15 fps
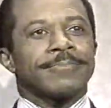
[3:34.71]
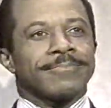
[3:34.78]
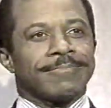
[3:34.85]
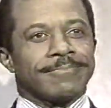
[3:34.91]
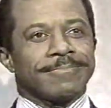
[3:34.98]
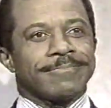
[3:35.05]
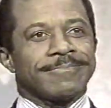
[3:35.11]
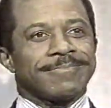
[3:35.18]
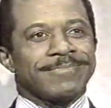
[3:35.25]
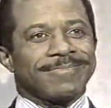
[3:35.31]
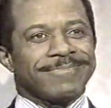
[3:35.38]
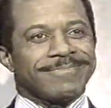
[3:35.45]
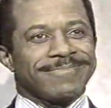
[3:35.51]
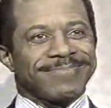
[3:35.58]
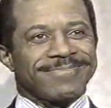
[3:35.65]
He's been around a
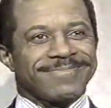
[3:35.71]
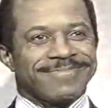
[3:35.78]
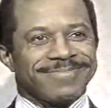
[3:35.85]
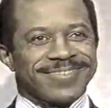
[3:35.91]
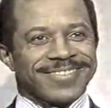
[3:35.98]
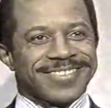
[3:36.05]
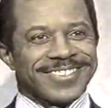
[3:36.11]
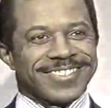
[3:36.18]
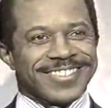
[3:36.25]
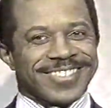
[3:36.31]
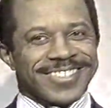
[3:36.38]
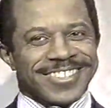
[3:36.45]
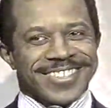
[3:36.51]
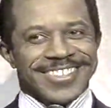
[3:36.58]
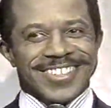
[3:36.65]
while, great actor. All
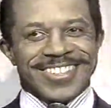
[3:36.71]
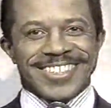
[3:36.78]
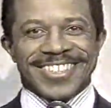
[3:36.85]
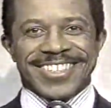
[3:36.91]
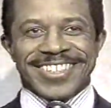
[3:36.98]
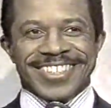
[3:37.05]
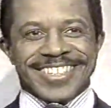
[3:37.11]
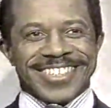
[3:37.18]
right, Von, put an X on